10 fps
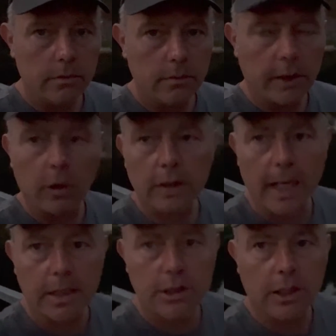the old
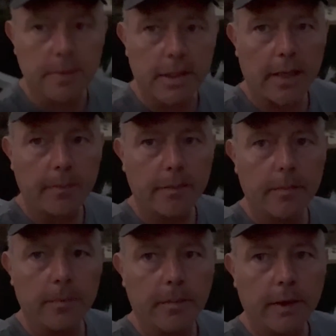adage comes up,
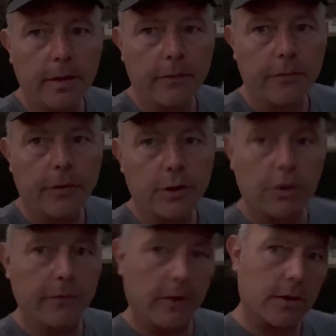if a
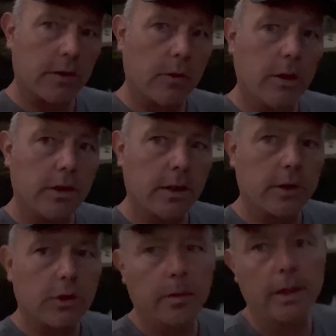tree falls in the woods and
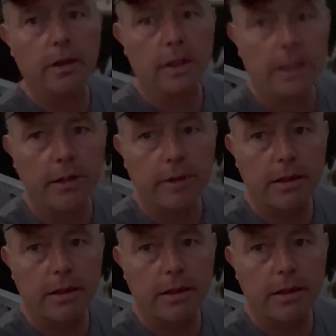there's nobody there to hear it,